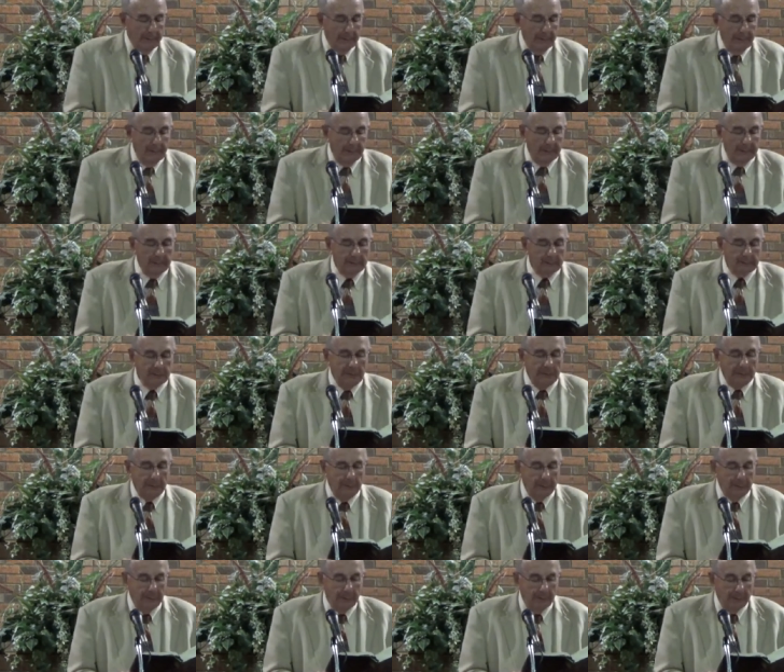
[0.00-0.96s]
and he
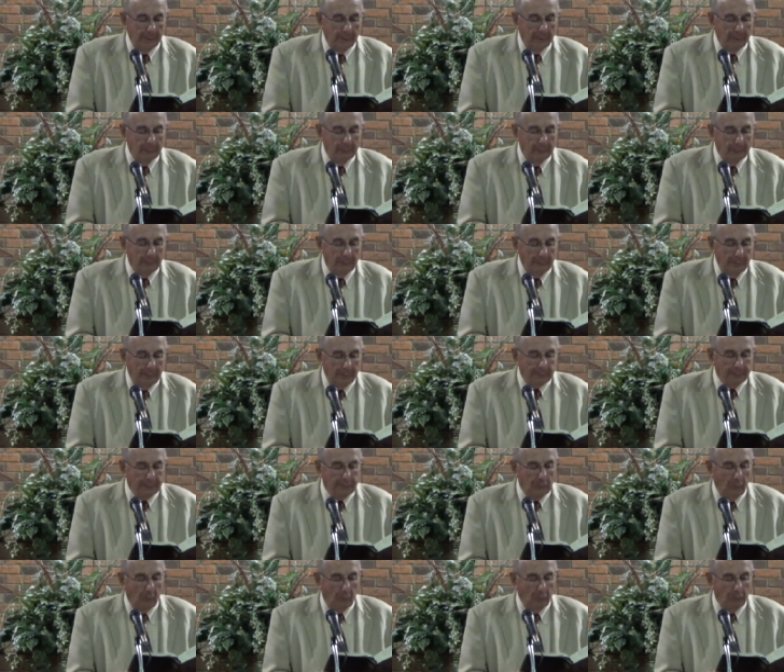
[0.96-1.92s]
said unto them, Let's
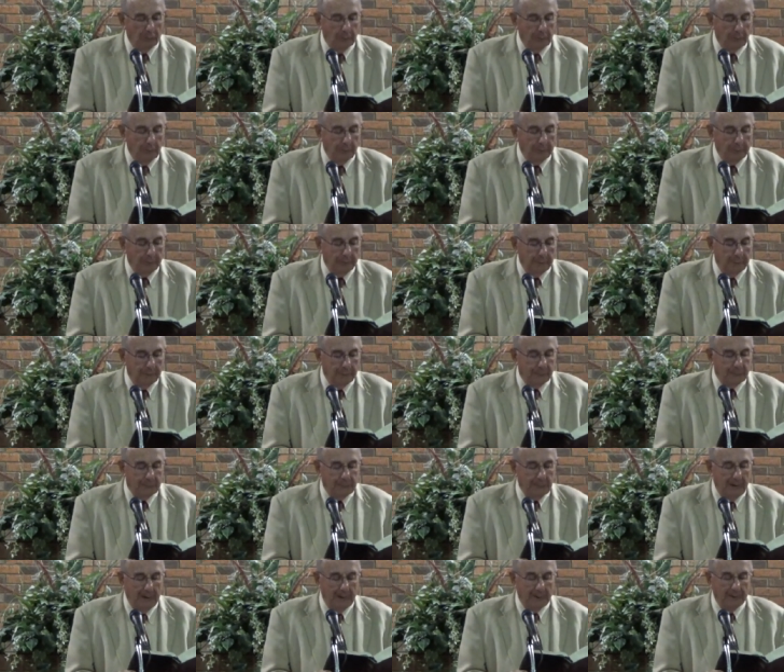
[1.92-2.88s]
go over on the other
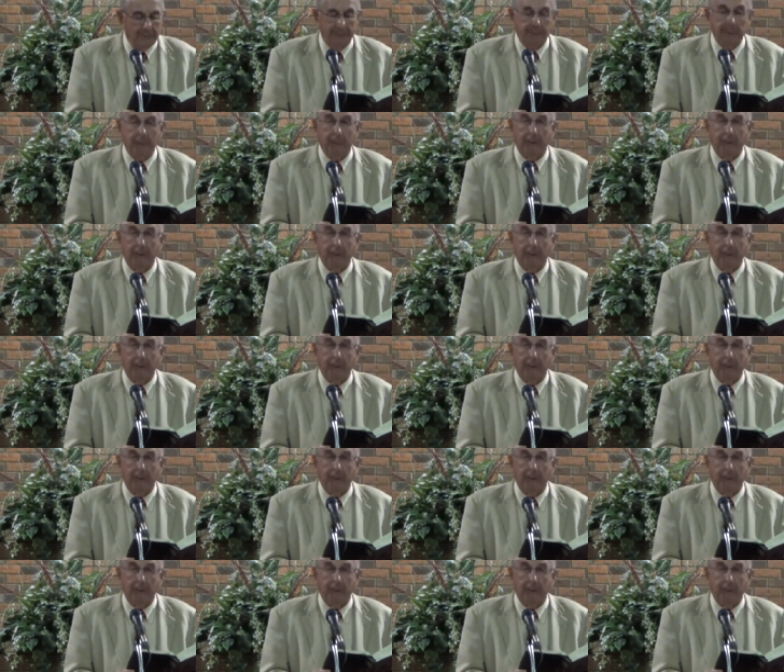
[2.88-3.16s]
side of the